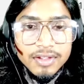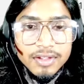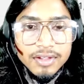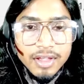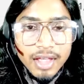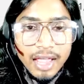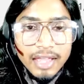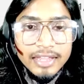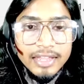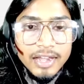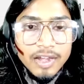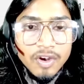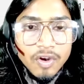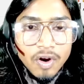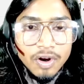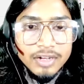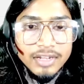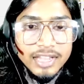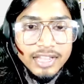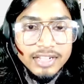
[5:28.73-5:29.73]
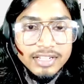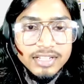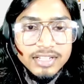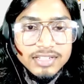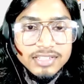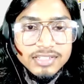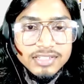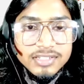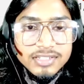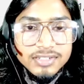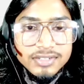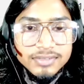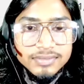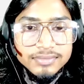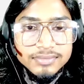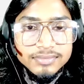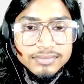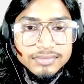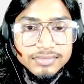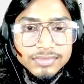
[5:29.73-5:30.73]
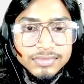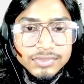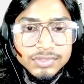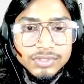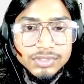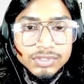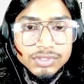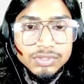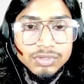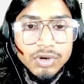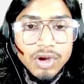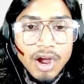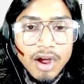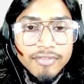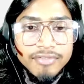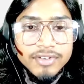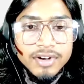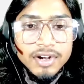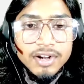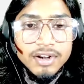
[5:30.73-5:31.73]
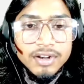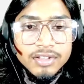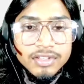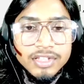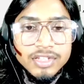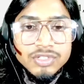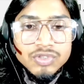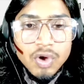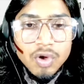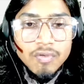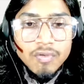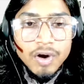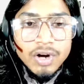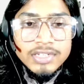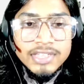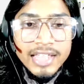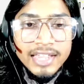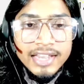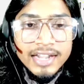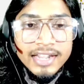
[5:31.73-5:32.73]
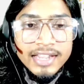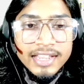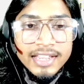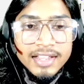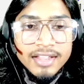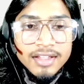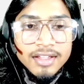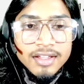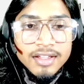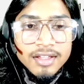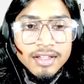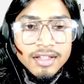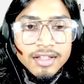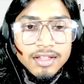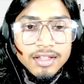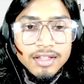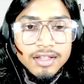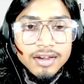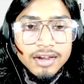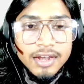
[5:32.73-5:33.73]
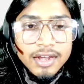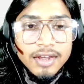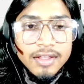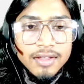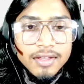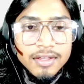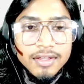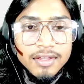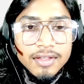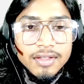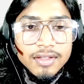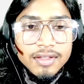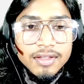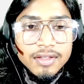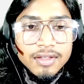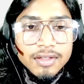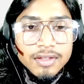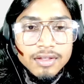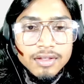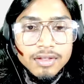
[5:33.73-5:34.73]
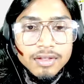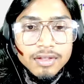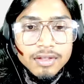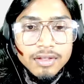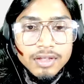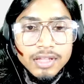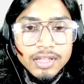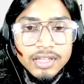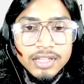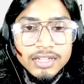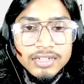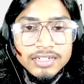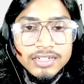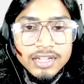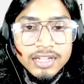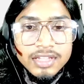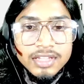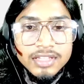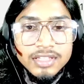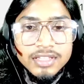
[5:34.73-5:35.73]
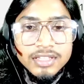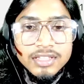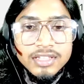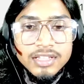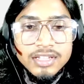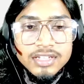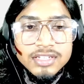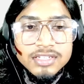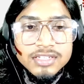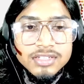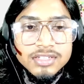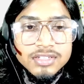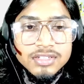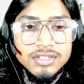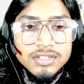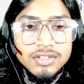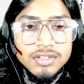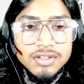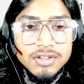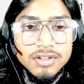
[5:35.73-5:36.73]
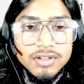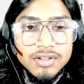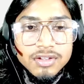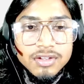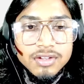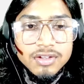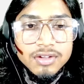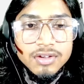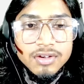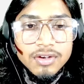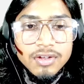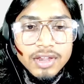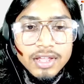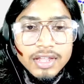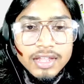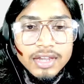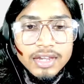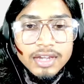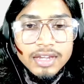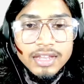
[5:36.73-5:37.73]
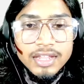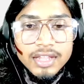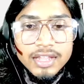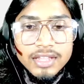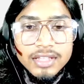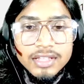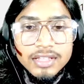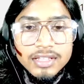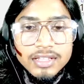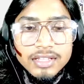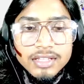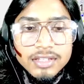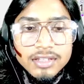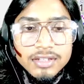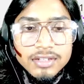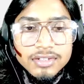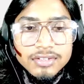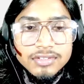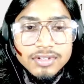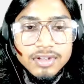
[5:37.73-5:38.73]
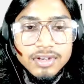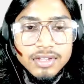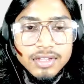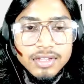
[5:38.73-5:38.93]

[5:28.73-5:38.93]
I cannot take this. So after this onwards I can take, right? I can take this, or I can take, sorry,